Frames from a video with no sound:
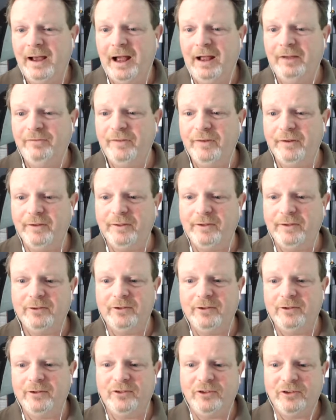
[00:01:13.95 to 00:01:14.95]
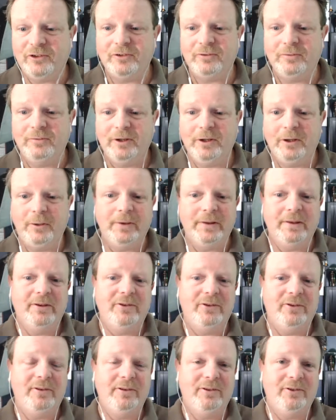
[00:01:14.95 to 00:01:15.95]
I feel this is just you know what
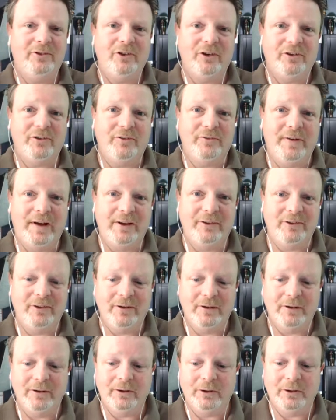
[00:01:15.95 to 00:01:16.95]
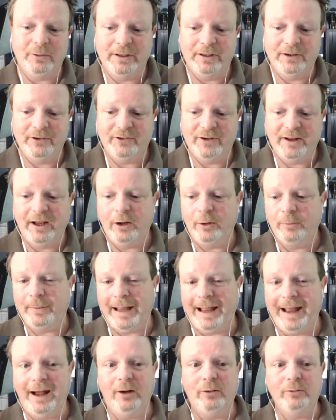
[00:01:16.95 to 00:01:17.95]
this this justifies it a little bit is to help
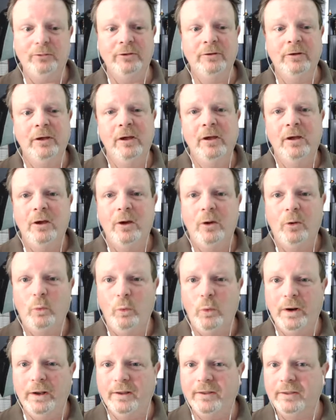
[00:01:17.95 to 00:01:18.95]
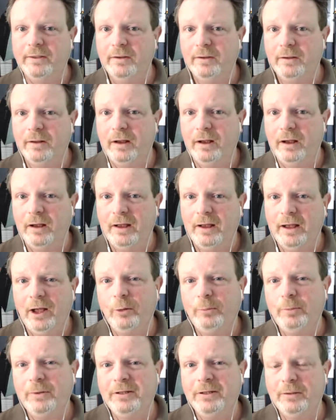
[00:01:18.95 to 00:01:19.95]
out with uh,
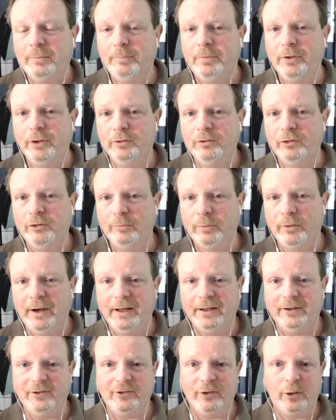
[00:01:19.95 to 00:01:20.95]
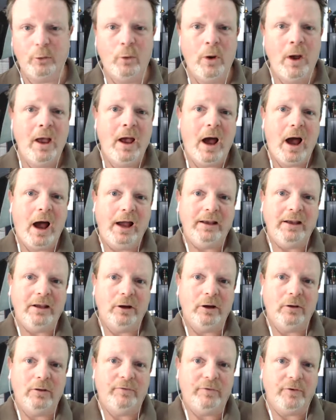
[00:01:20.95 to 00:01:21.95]
helping to build your brand. So, uh, you
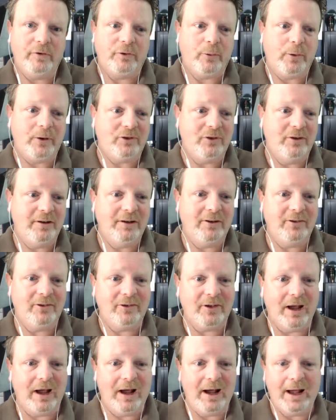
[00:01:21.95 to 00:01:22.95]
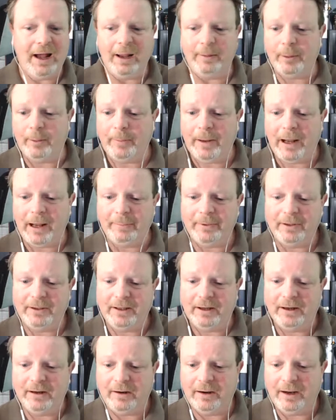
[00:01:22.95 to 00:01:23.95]
know, the first question is uh, I'm going to pop in
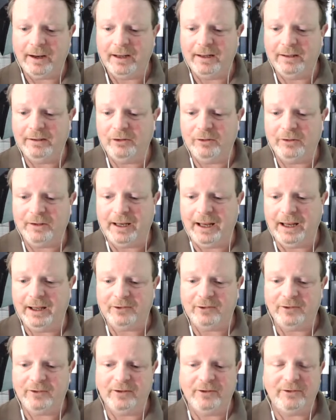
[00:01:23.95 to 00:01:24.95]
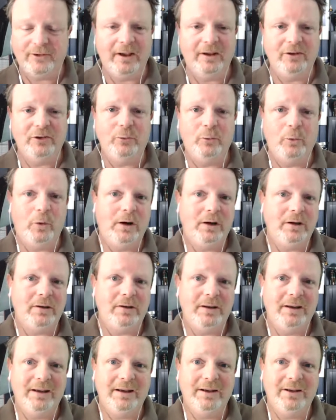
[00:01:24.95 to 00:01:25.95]
there and you can answer this as you want
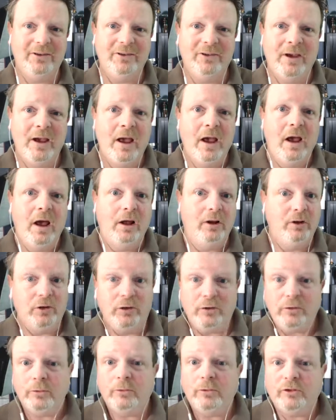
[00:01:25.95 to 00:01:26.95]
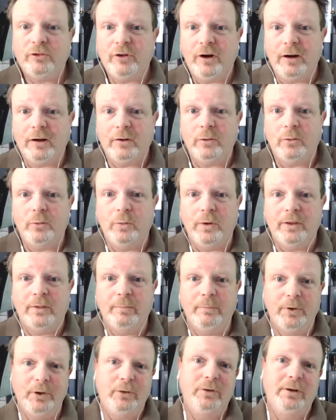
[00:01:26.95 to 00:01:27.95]
is do you struggle
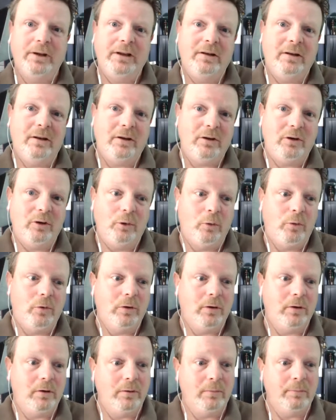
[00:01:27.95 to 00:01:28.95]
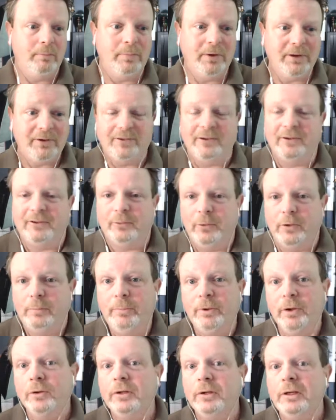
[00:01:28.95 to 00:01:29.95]
with building your business,
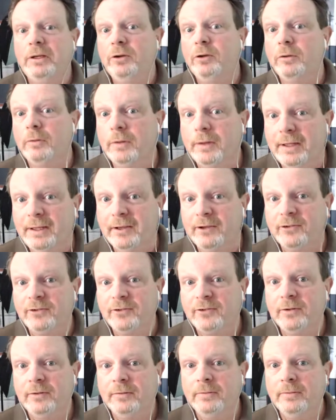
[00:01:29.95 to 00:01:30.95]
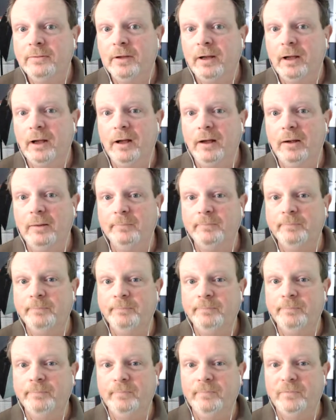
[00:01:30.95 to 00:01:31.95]
with building your list um,
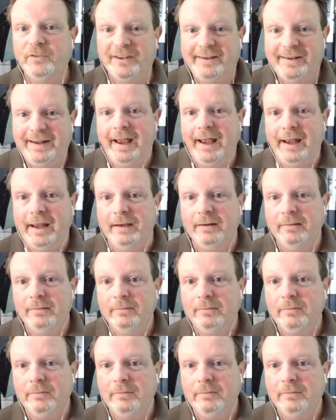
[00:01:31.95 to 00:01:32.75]
today?